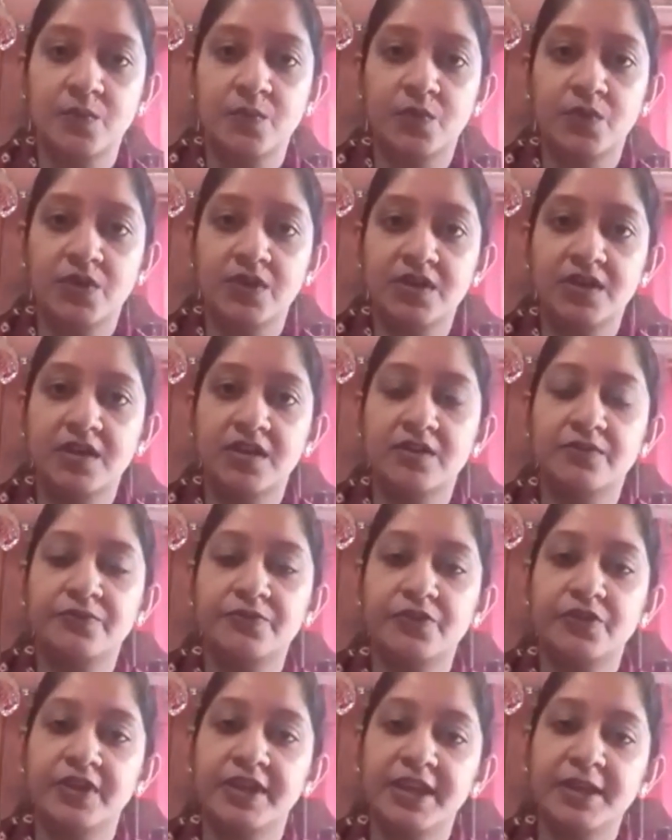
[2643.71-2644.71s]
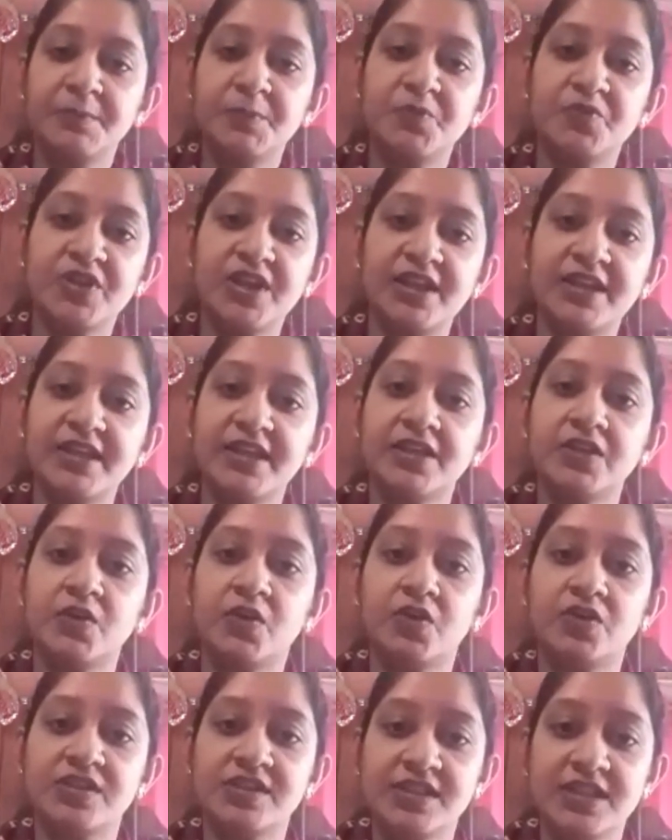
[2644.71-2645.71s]
were for him really an
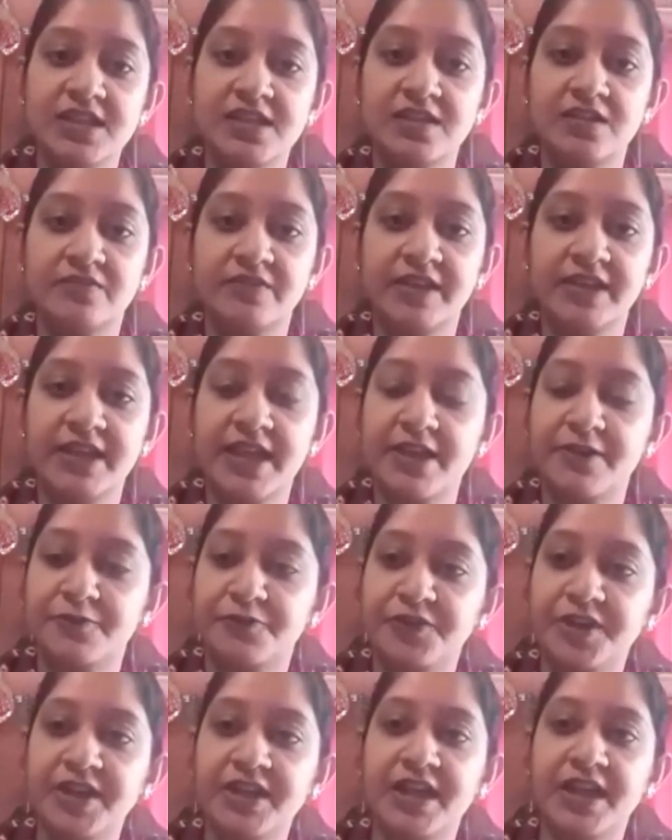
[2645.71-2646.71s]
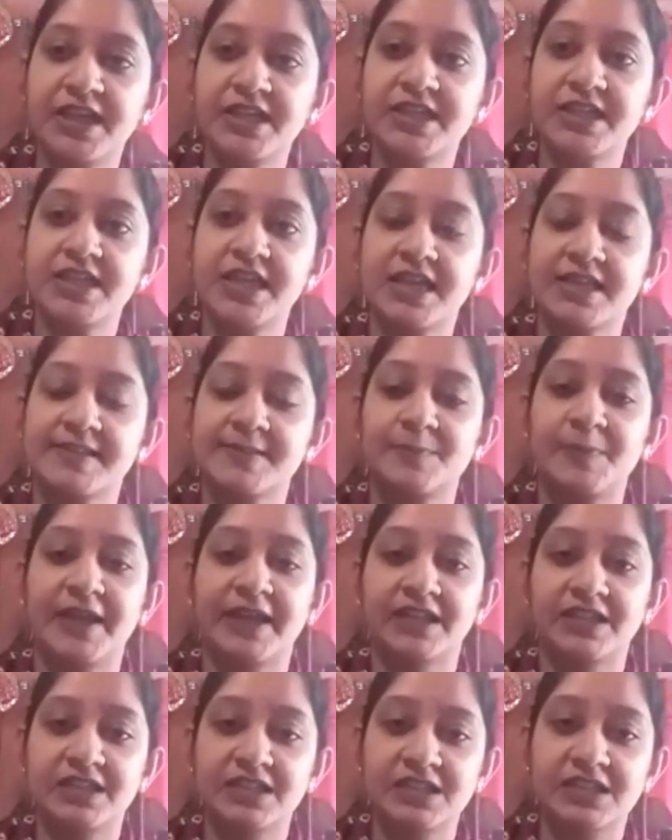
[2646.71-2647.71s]
ordeal, when every night he
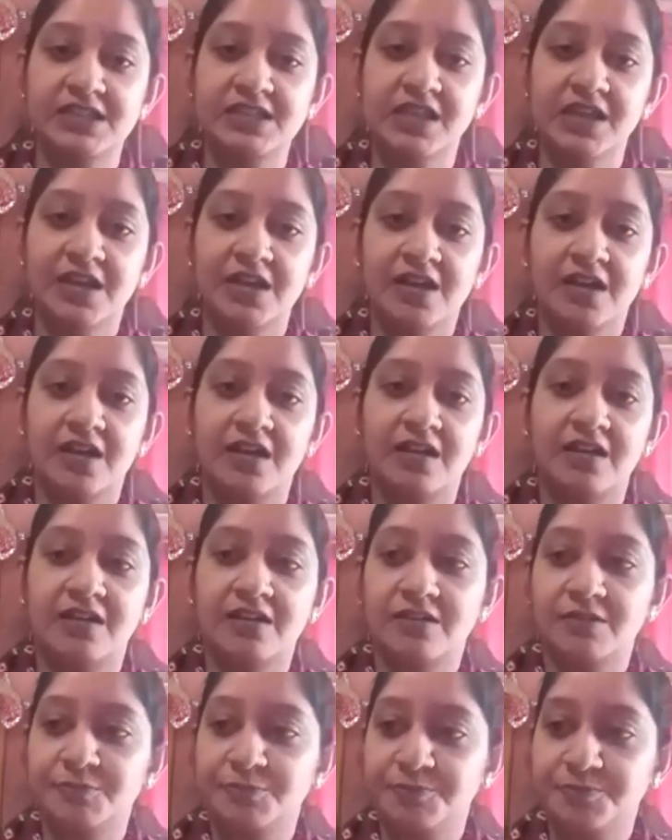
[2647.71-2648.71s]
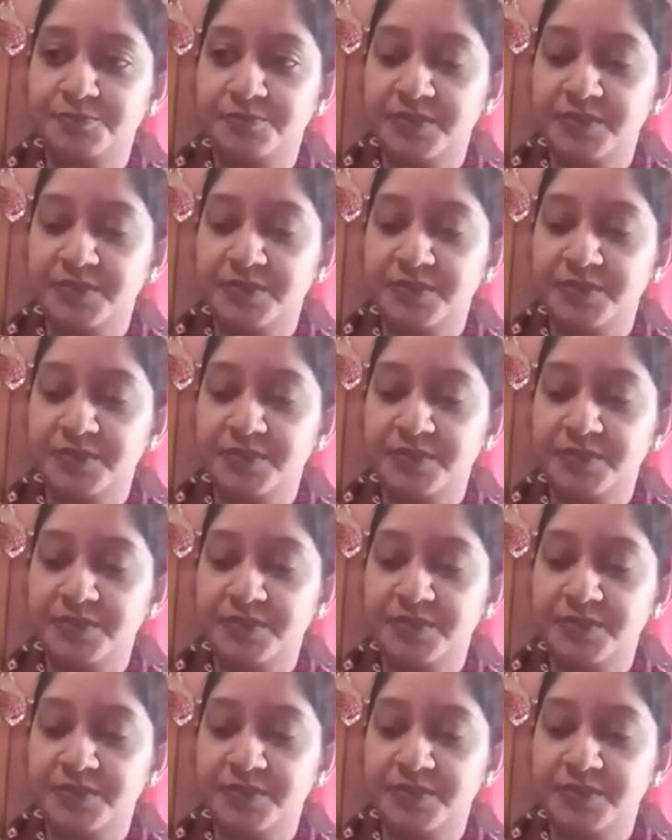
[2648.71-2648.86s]
expected the